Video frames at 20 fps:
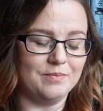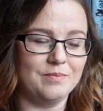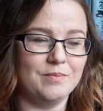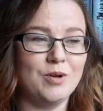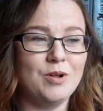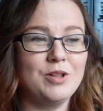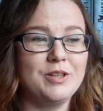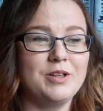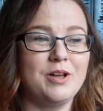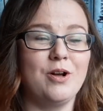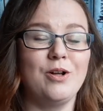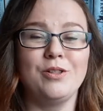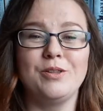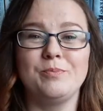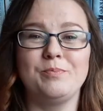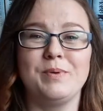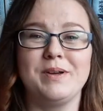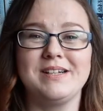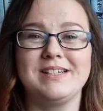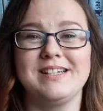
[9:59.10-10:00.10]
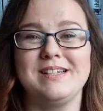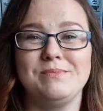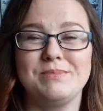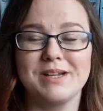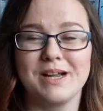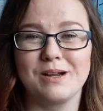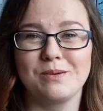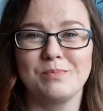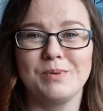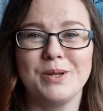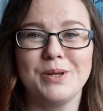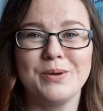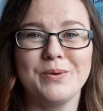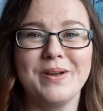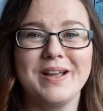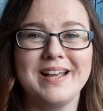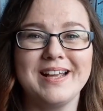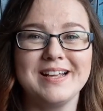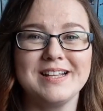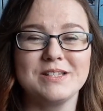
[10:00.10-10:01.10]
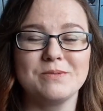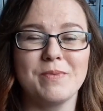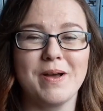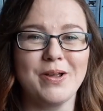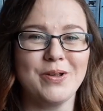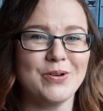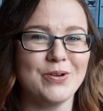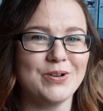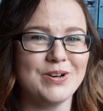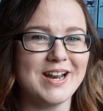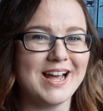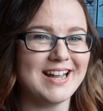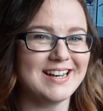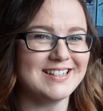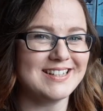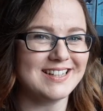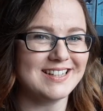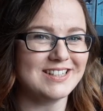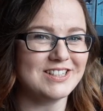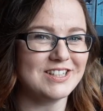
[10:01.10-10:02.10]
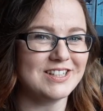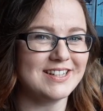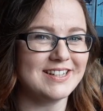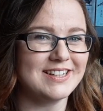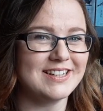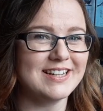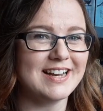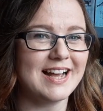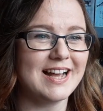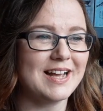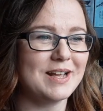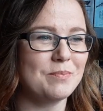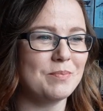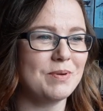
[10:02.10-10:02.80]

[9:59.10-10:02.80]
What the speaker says: all the big deep dark blue is my own hand dyed yarn. I